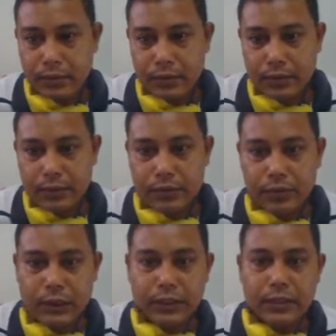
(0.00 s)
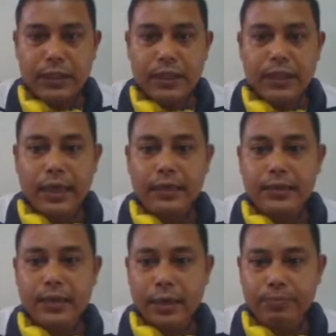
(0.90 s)
So this delta has
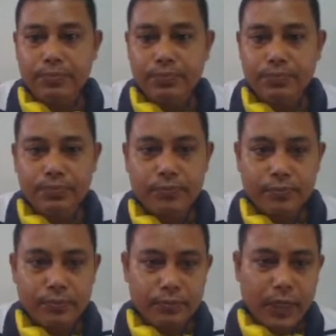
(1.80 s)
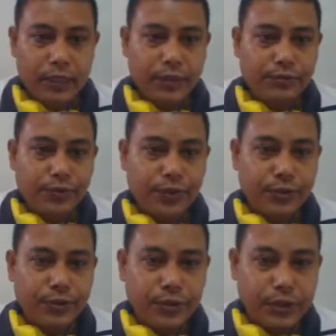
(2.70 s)
come, but if we
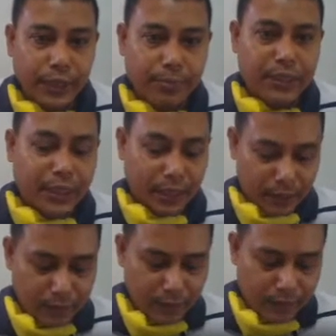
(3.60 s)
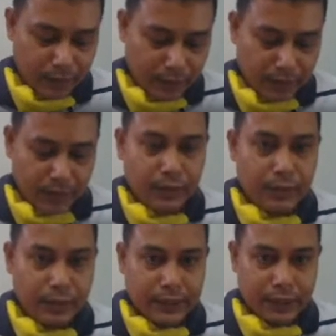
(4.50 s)
use capital
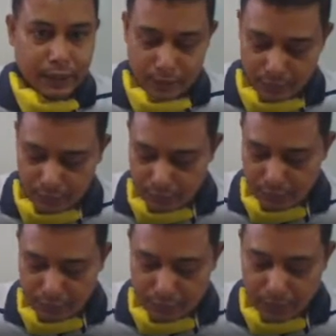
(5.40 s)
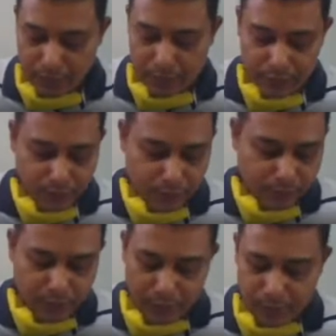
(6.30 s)
B, then it will be